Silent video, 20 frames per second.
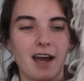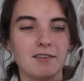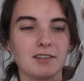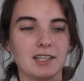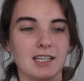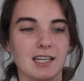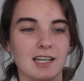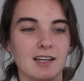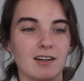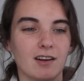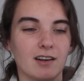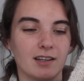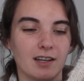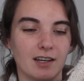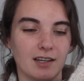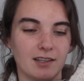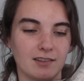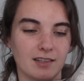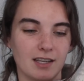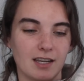haven't knit on
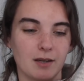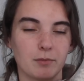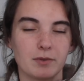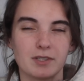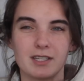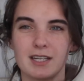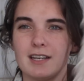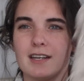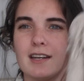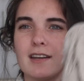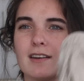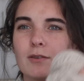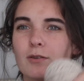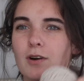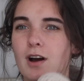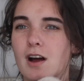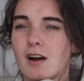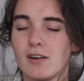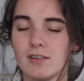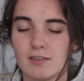anything petite knit in a
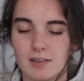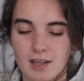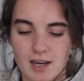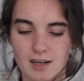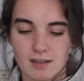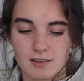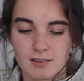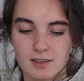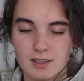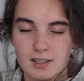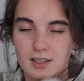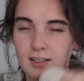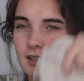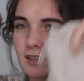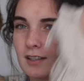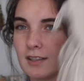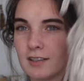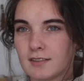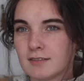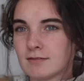while, and
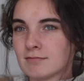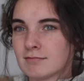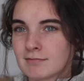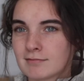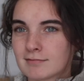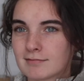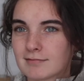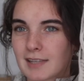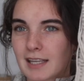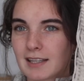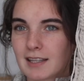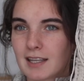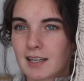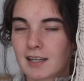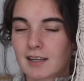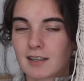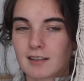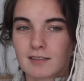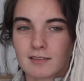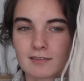I
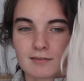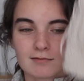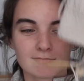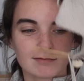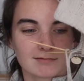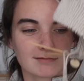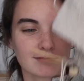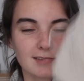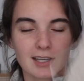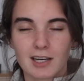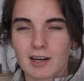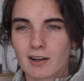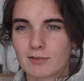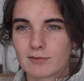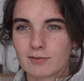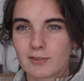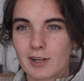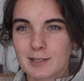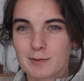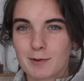think, you know,
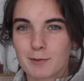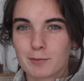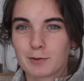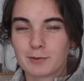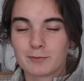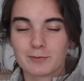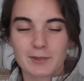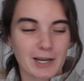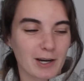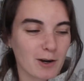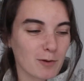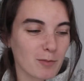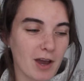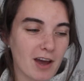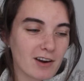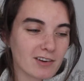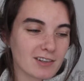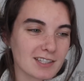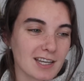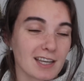lots of people like her
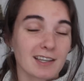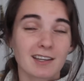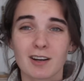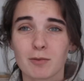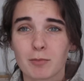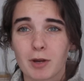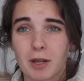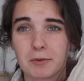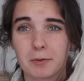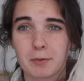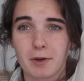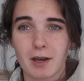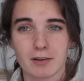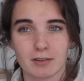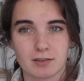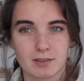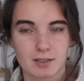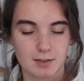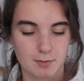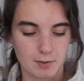patterns. I like her baby
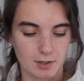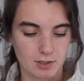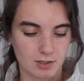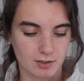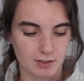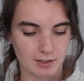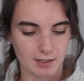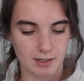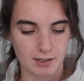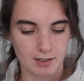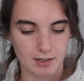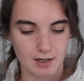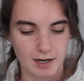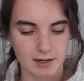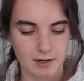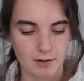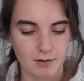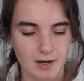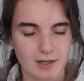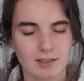patterns especially. I
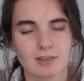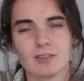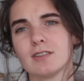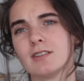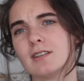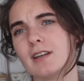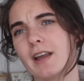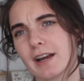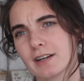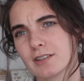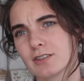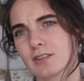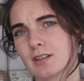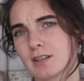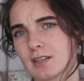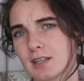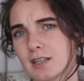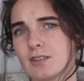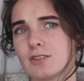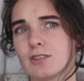know I actually
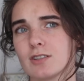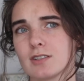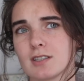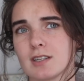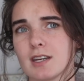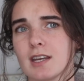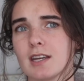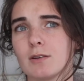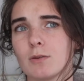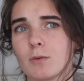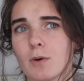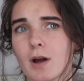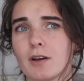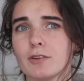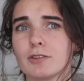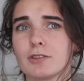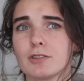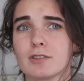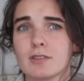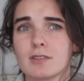did just knit
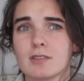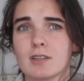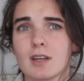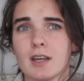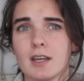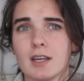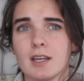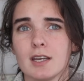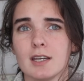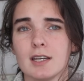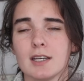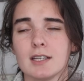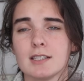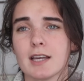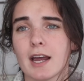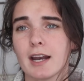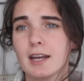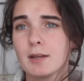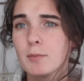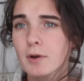Wilder's
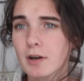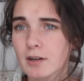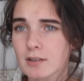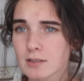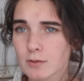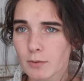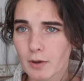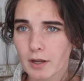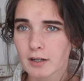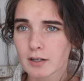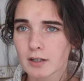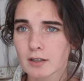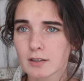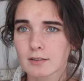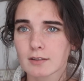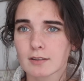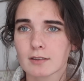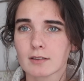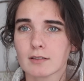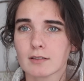teddy bear sweater.